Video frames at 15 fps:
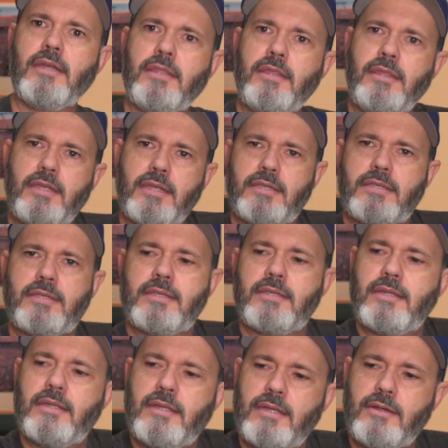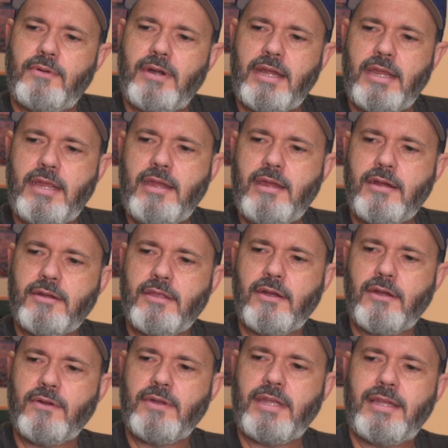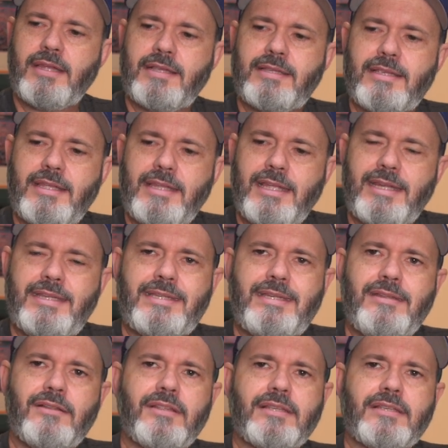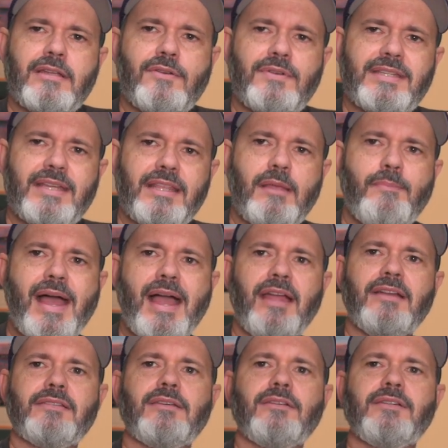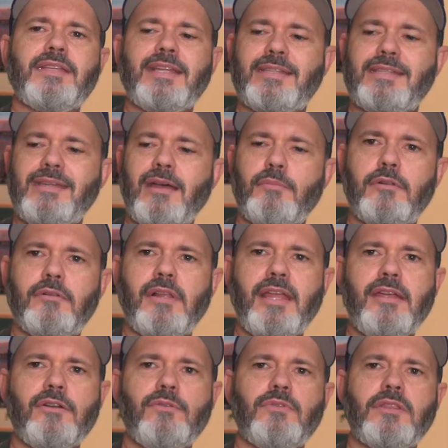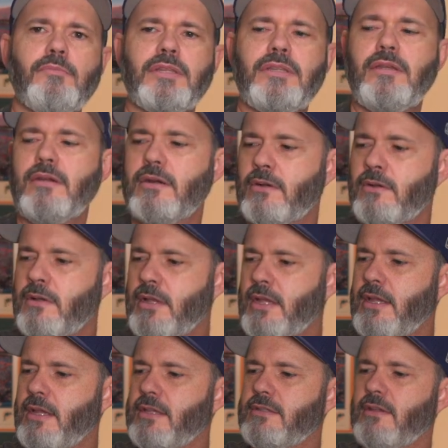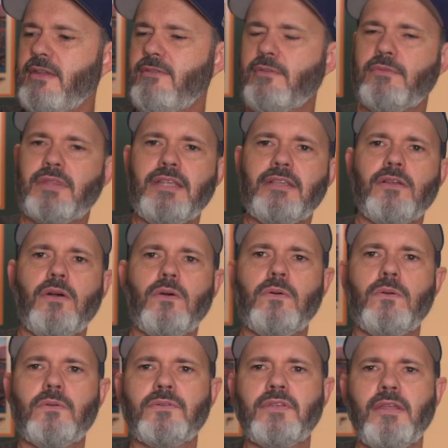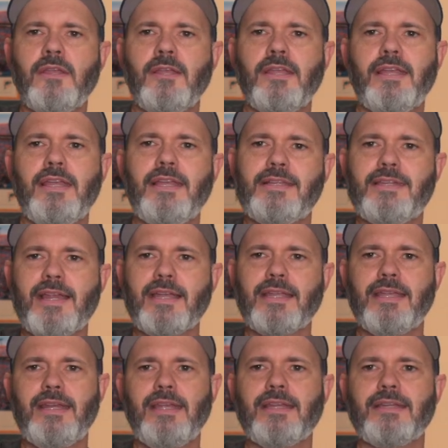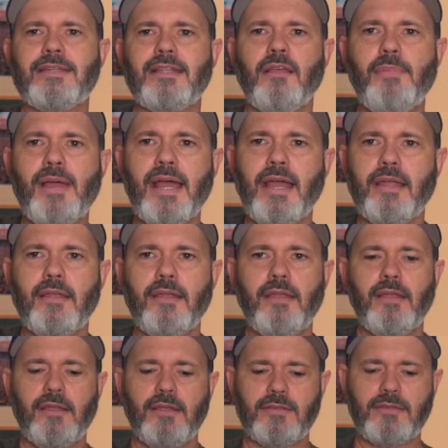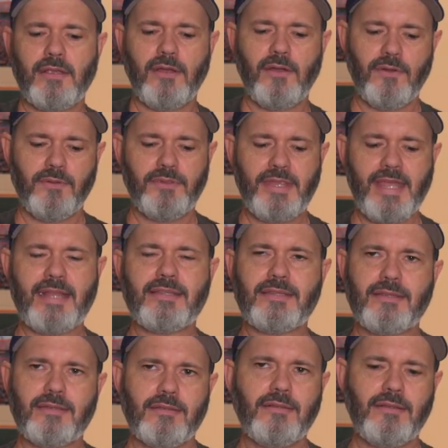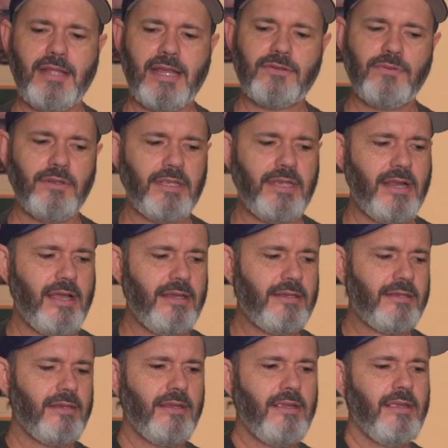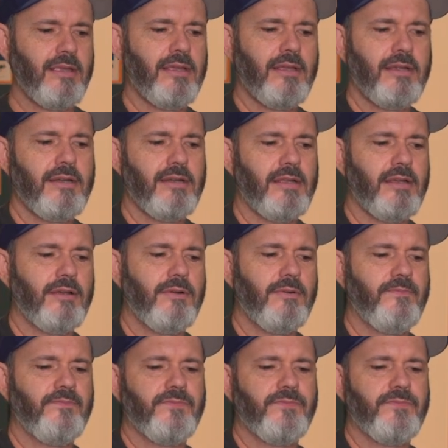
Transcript: this right here, though, is it still doesn't go inside the bag because it's double layered with the material. So even with these holes, it's not getting into the bag. So that's really nice. Now,